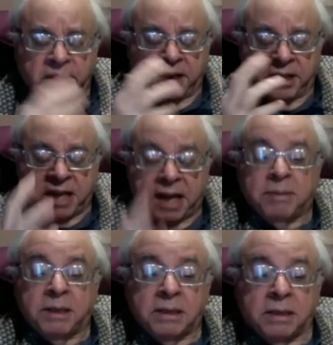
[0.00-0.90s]

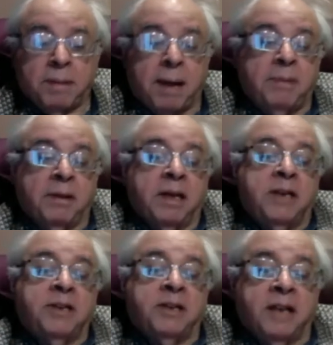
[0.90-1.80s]
segment of the
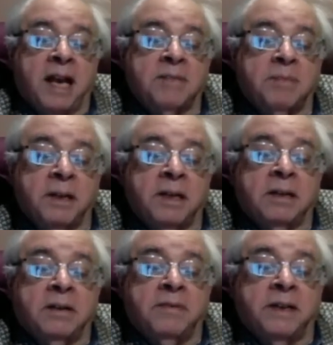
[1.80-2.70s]
population as
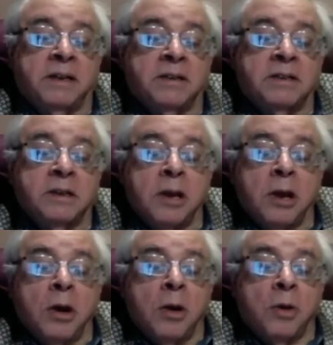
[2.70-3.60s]
political figures,
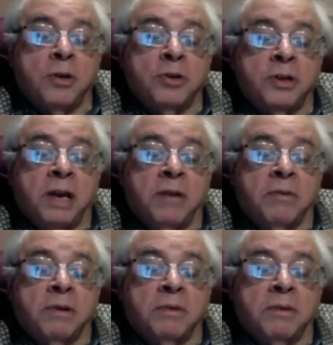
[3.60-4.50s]
or should they
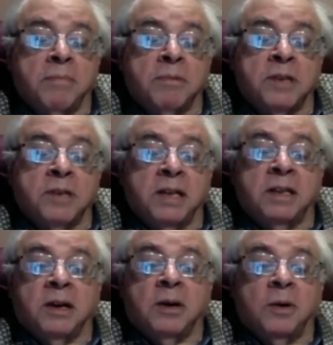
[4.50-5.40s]
represent
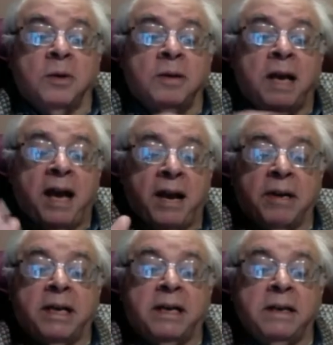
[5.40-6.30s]
the whole
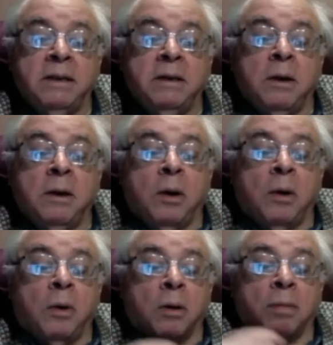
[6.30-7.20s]
area
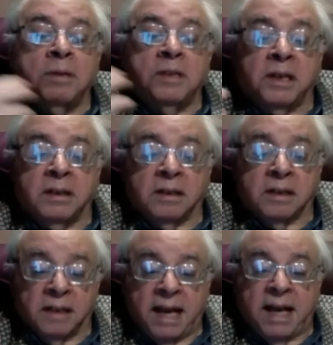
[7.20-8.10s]
or a particular
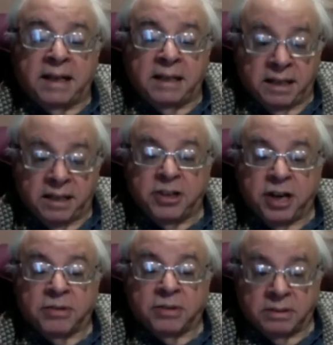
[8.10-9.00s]
clan in
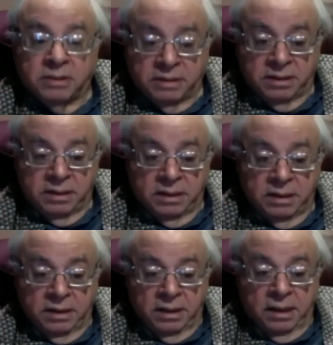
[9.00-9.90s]
general?
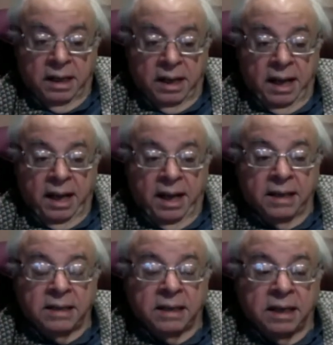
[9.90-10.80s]
And
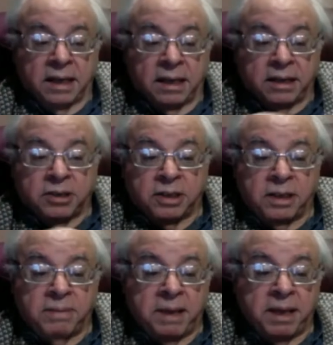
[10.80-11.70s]
should
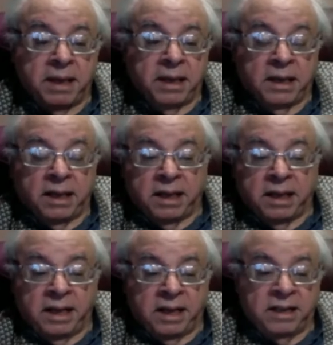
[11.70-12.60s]
they be
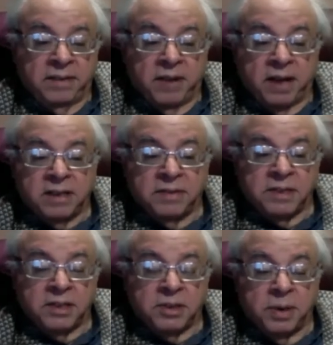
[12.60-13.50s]
in a divisive
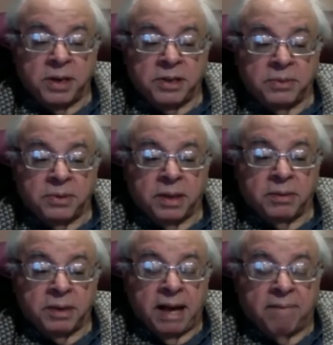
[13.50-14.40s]
situation where they
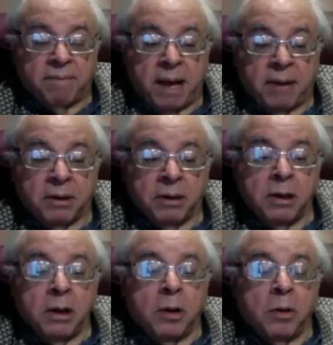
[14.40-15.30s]
would have power,
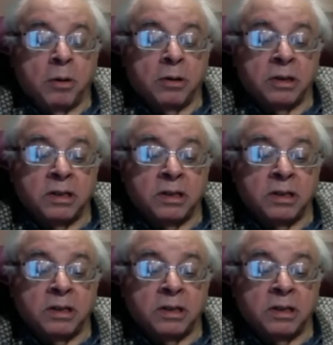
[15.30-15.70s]
or do they